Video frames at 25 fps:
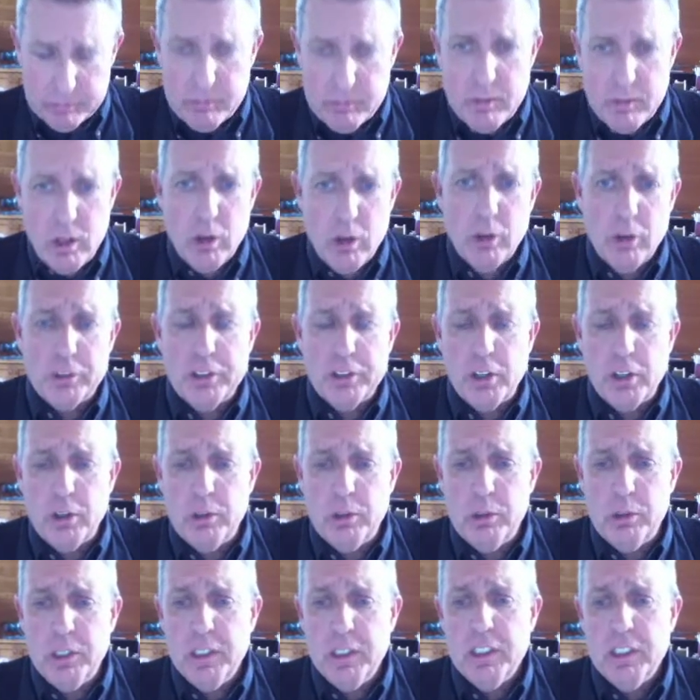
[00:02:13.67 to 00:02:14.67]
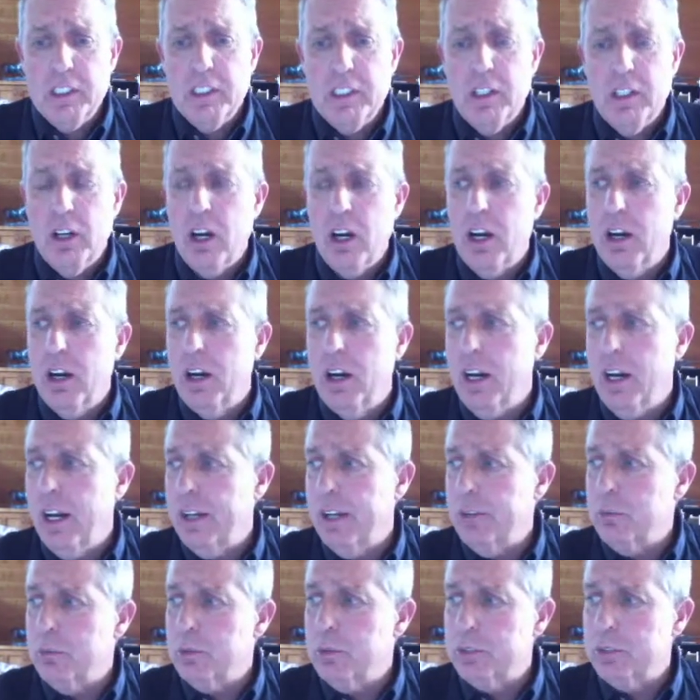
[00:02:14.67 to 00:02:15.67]
although
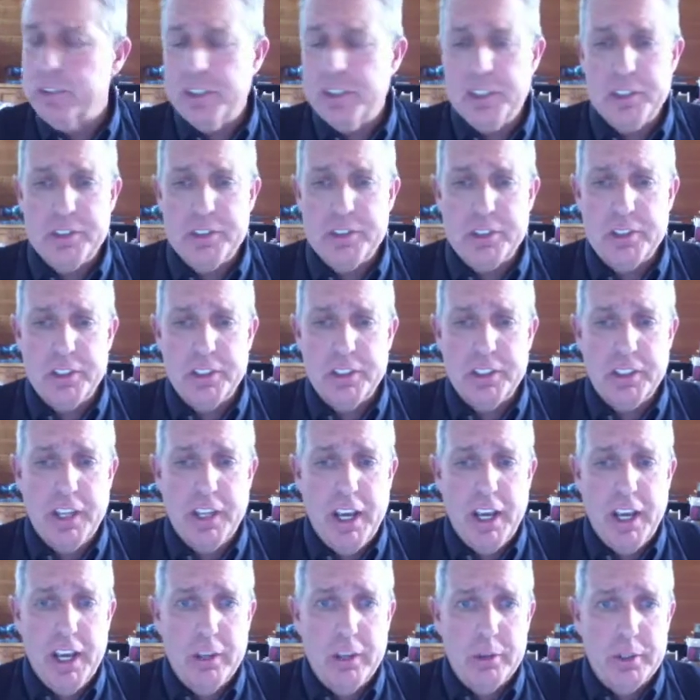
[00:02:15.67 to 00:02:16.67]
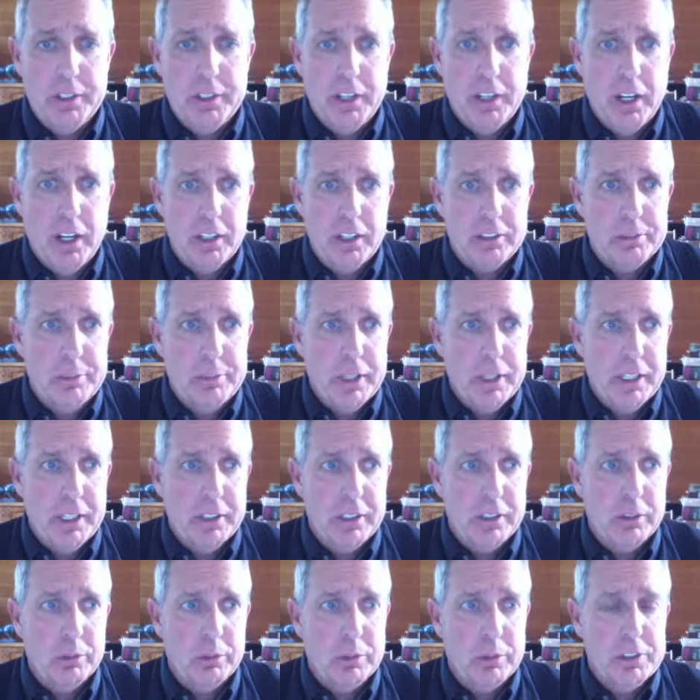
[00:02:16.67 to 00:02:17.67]
I will teach it in a heterodox
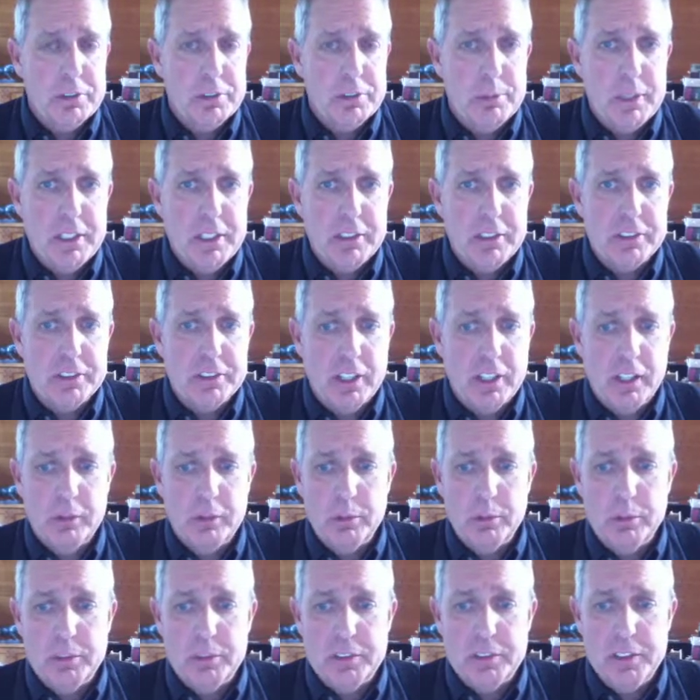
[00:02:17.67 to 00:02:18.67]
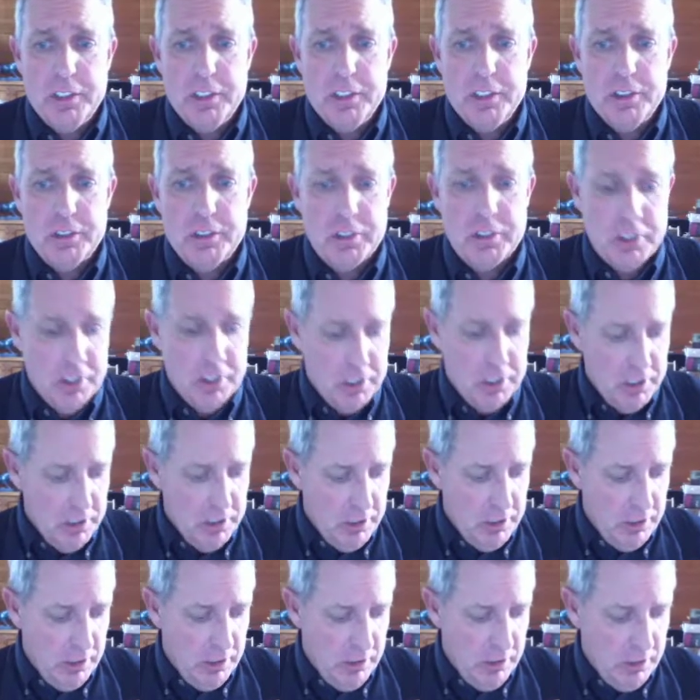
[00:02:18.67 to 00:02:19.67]
manner, which means I will teach
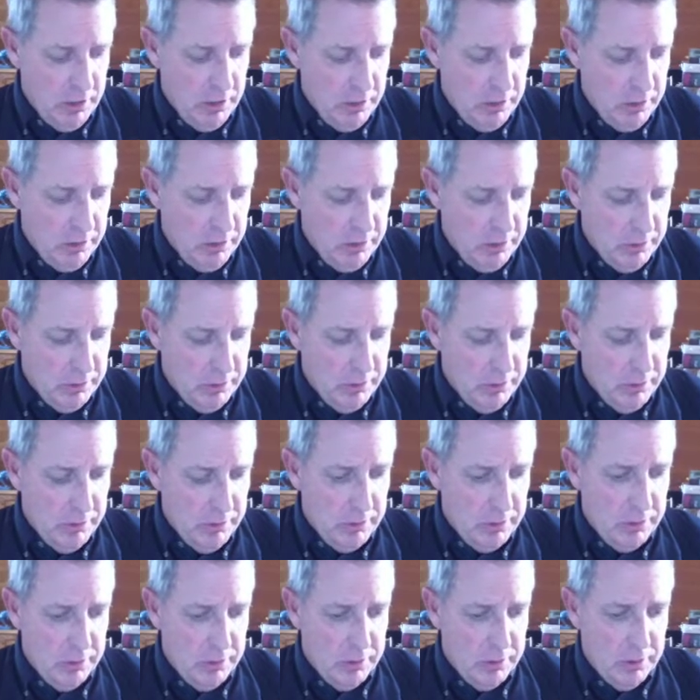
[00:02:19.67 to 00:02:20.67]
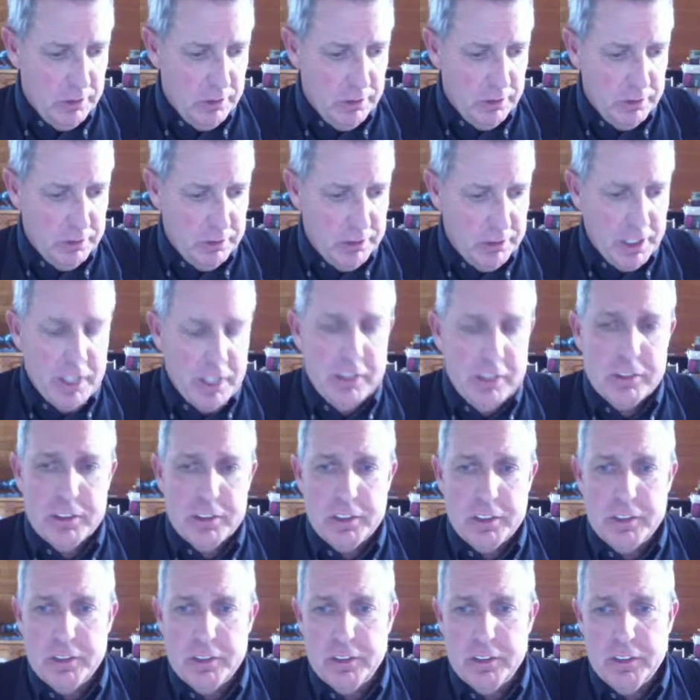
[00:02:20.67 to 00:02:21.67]
a
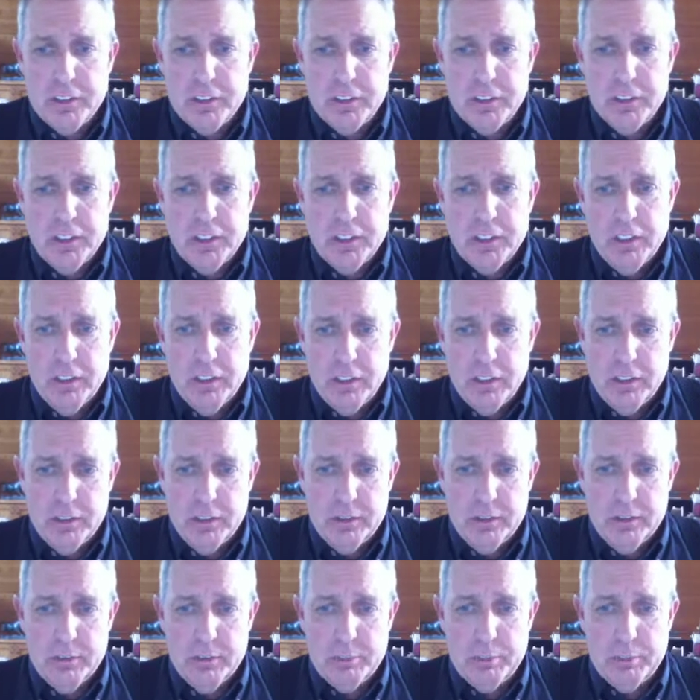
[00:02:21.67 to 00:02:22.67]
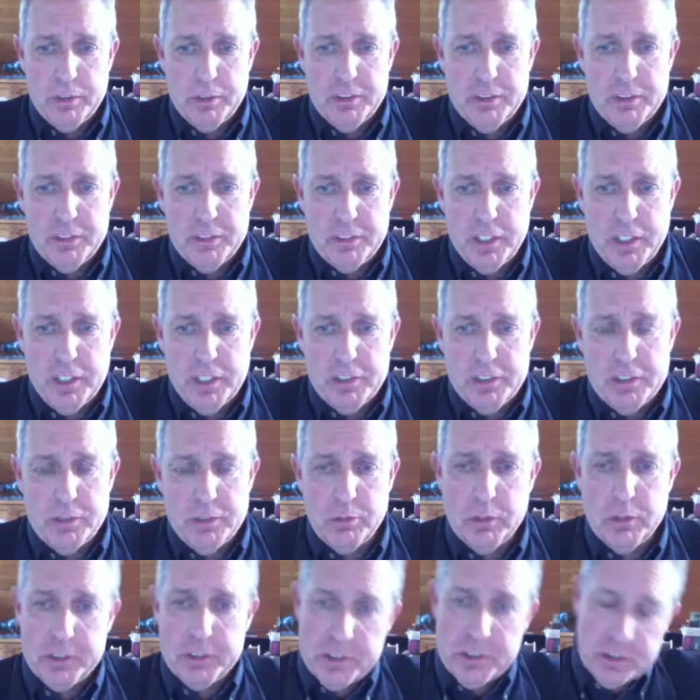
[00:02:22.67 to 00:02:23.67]
Keynesian
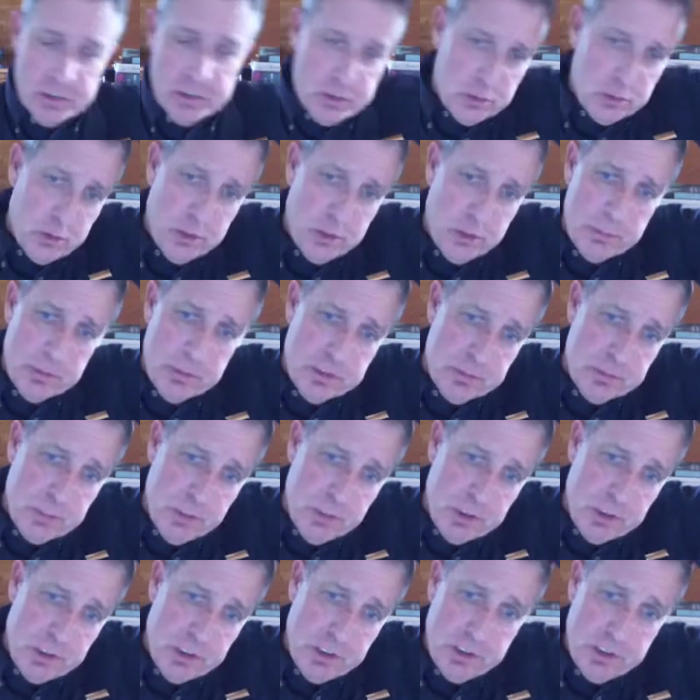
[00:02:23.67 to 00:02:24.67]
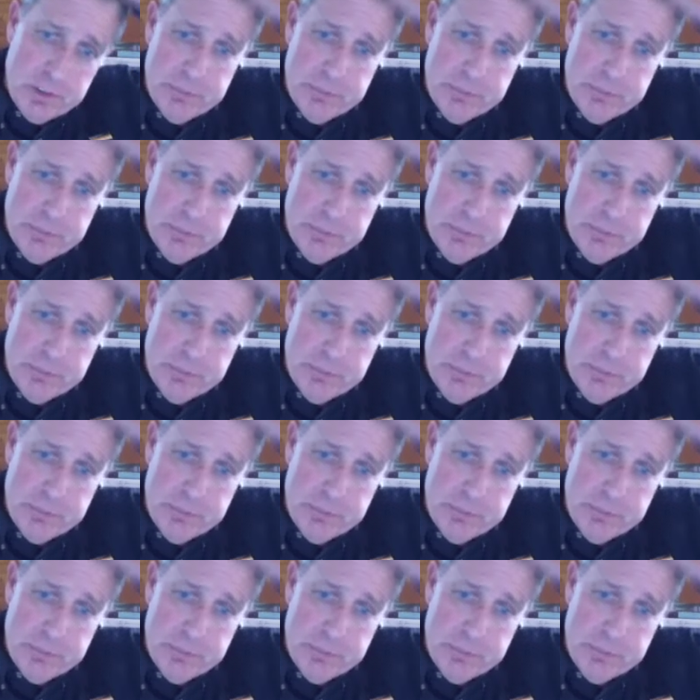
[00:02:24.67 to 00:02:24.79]
presentation, which is Krugman's book,